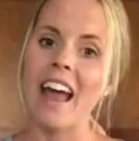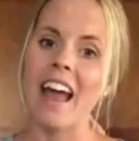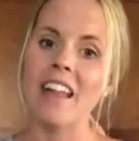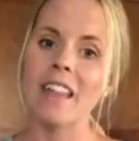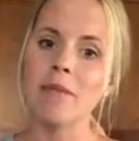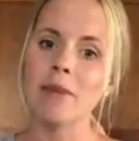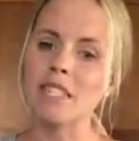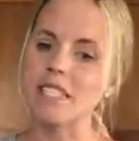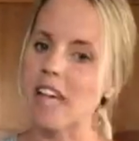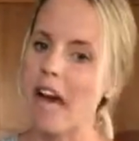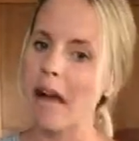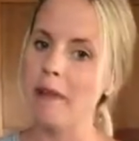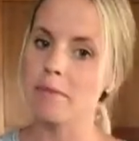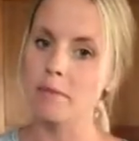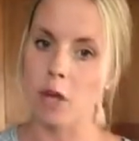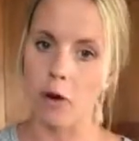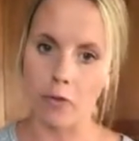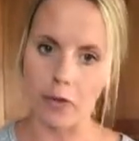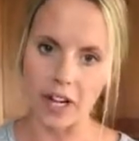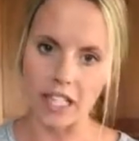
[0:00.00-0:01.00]
In the meantime,
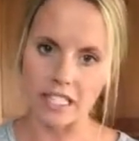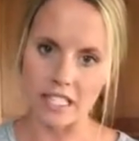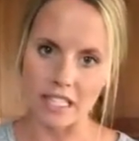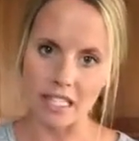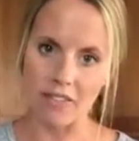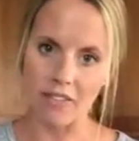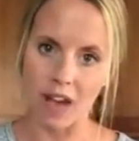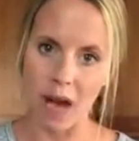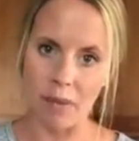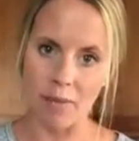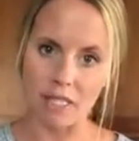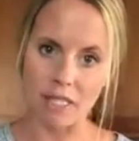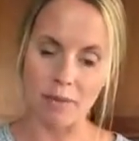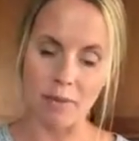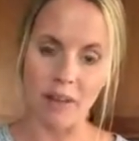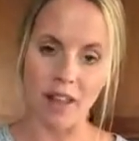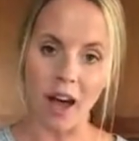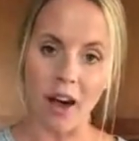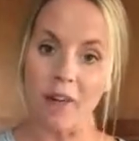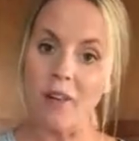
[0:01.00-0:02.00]
don't forget to leave comments
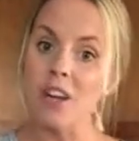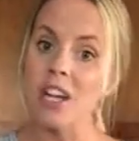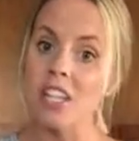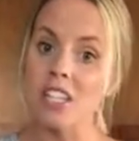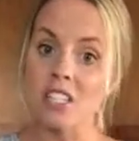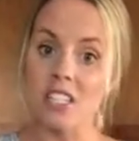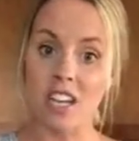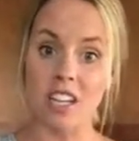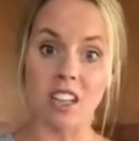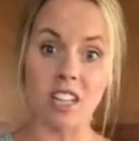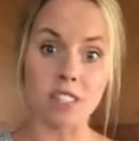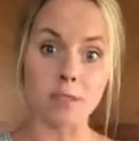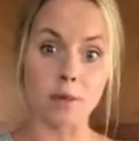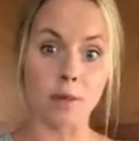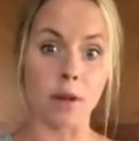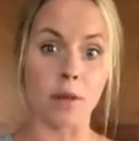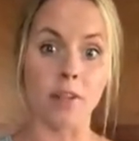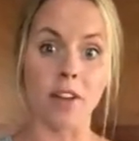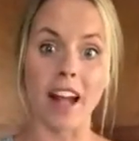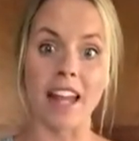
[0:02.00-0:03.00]
below, share this
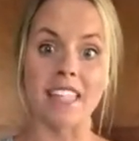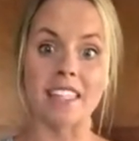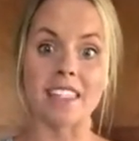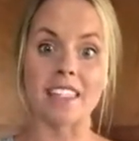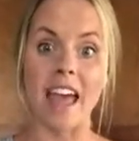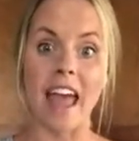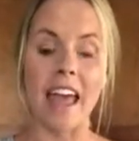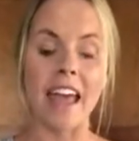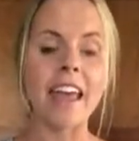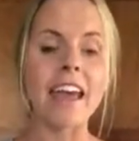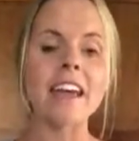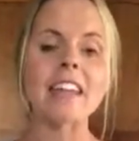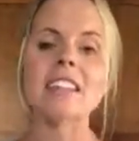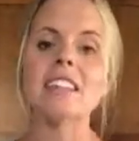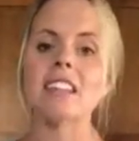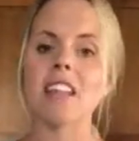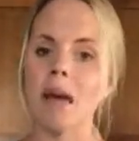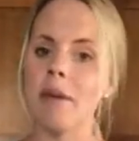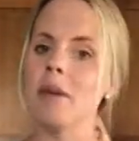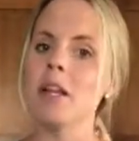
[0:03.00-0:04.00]
with your friends,
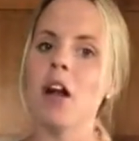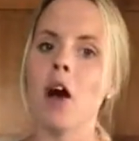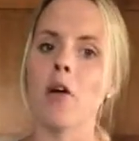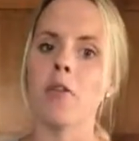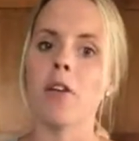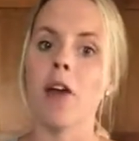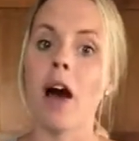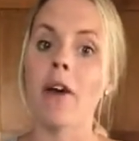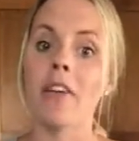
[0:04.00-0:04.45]
and let me know if you